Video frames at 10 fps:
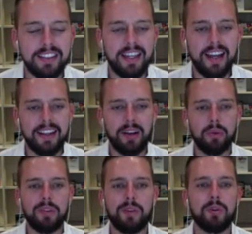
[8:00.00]
again, get all
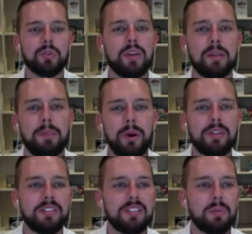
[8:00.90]
the launch week
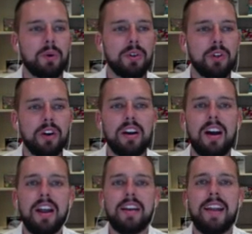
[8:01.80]
bonuses and whatnot.
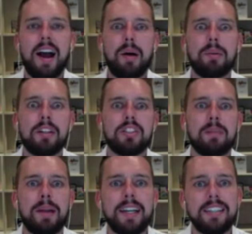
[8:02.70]
Now I'm gonna
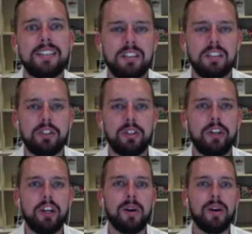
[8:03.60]
jump back into the
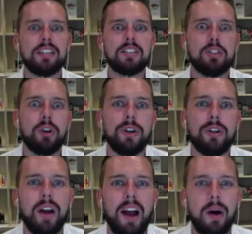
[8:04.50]
studio and show
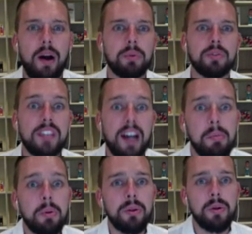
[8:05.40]
you how I will
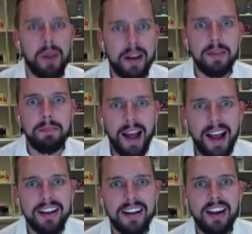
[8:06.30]
double your money
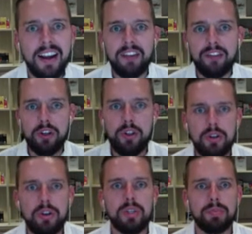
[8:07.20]
back if you
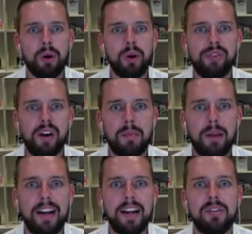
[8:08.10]
use
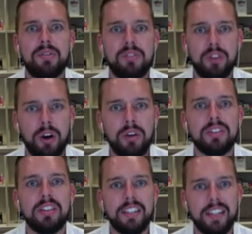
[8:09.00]
Mate and you
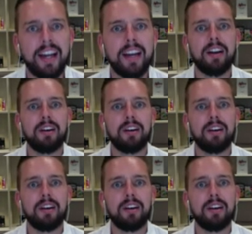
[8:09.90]
don't get